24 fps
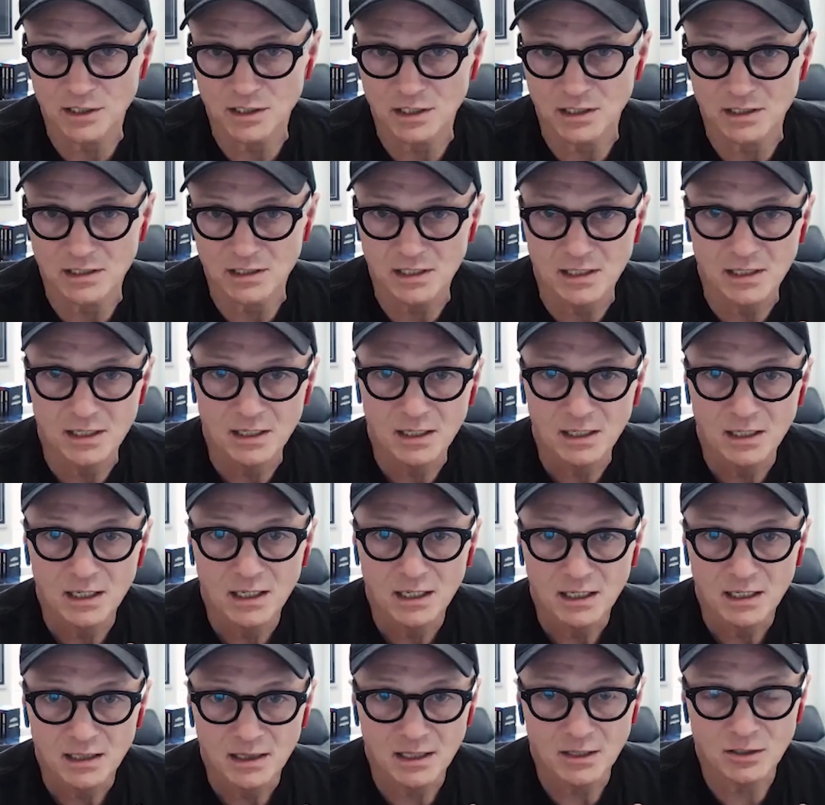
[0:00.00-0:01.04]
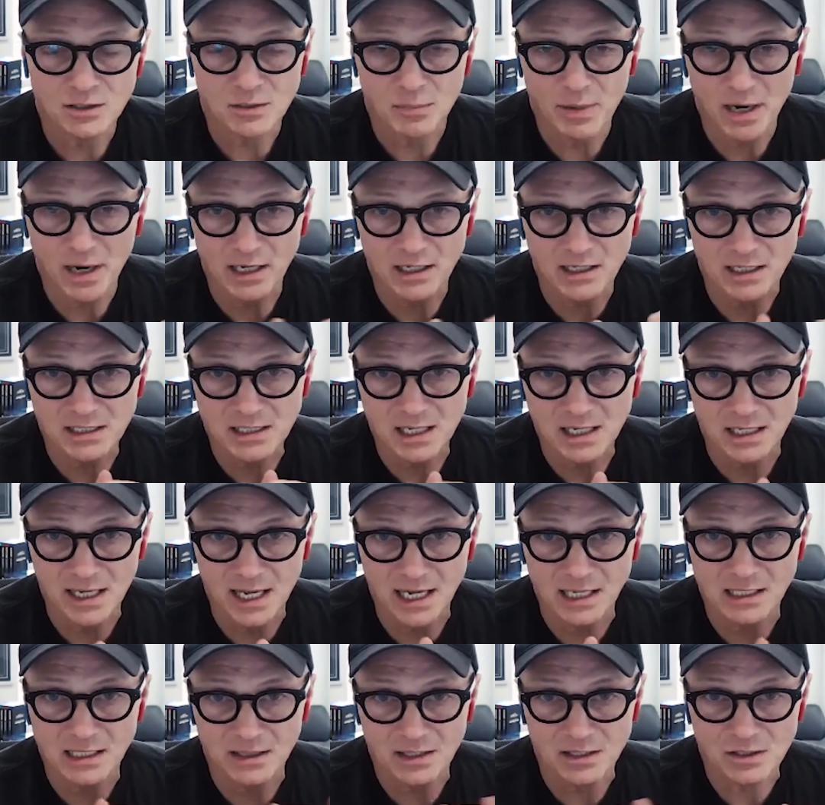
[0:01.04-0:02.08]
Is there's a pain and
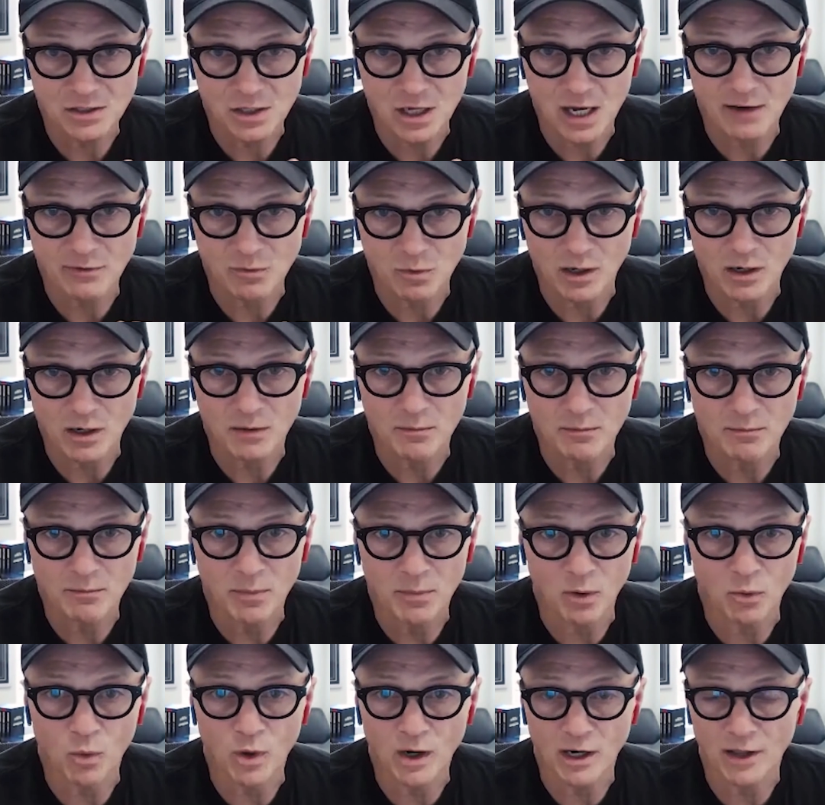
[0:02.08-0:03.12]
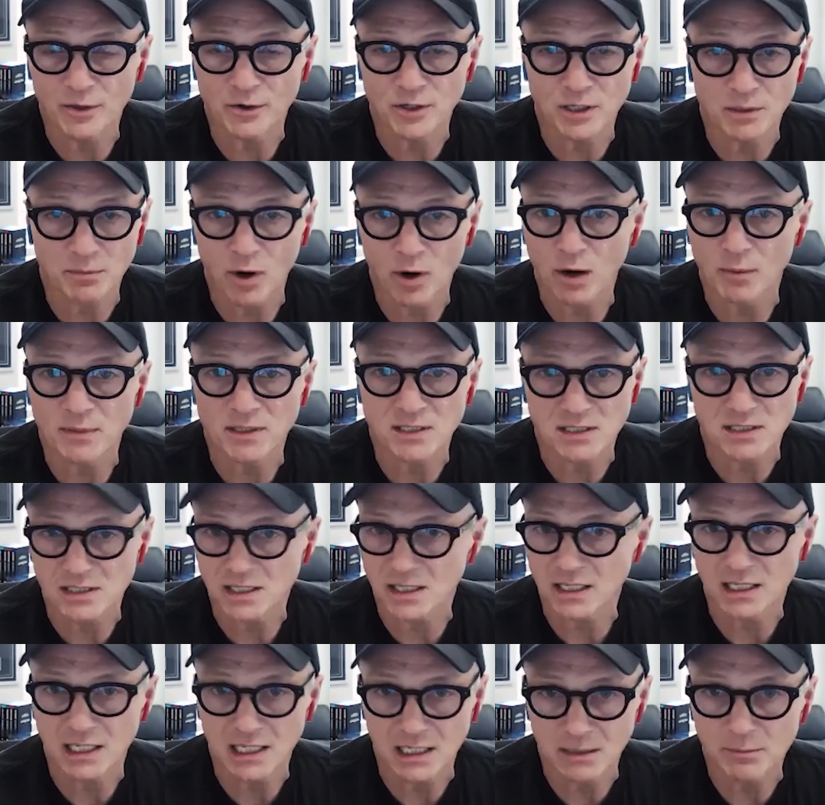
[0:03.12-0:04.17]
disconnect in the software, but what other departments is it
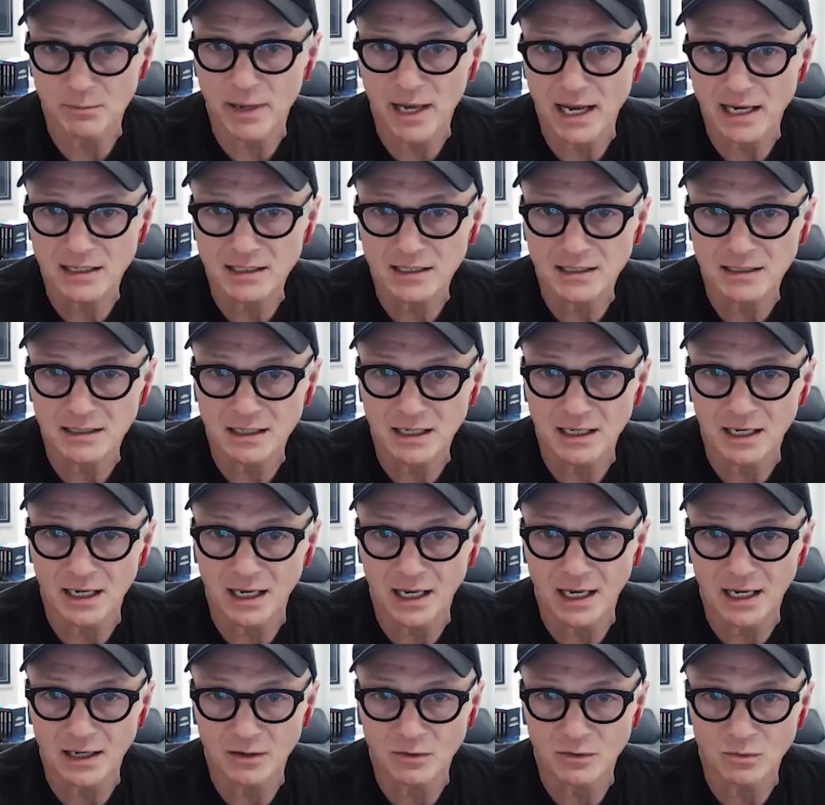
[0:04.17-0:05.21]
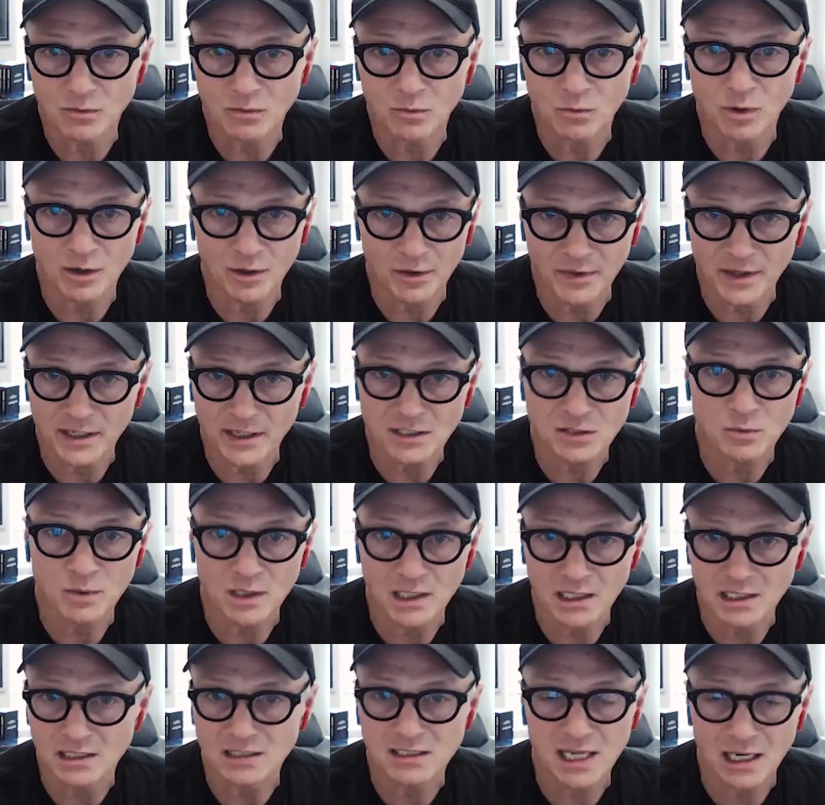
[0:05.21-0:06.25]
going to impact? And what are the things do we
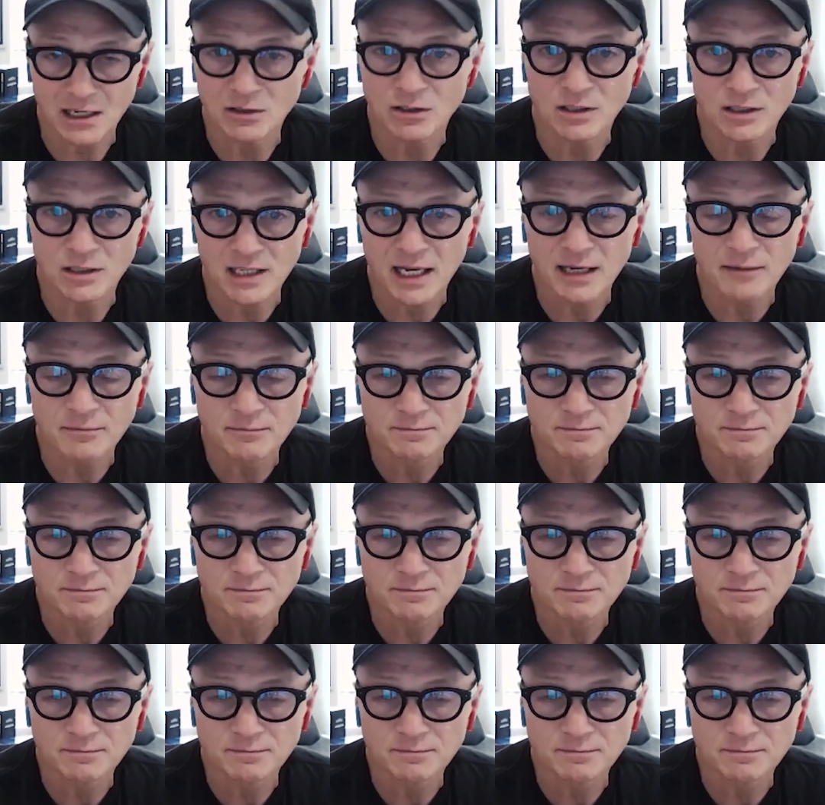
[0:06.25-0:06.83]
need to take a look at?